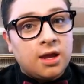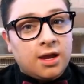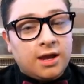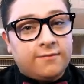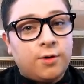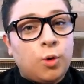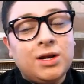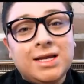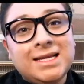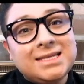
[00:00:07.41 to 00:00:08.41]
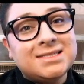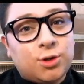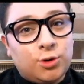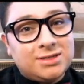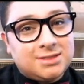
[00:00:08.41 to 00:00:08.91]
Hey everyone, it is
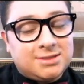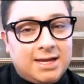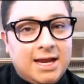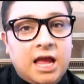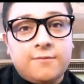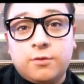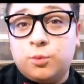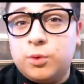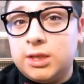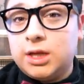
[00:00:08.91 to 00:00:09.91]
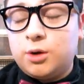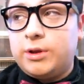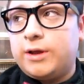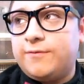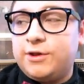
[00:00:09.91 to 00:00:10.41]
Tony. So today I have a really
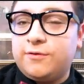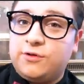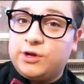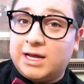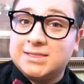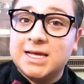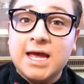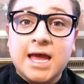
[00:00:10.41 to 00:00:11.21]
quick video for you guys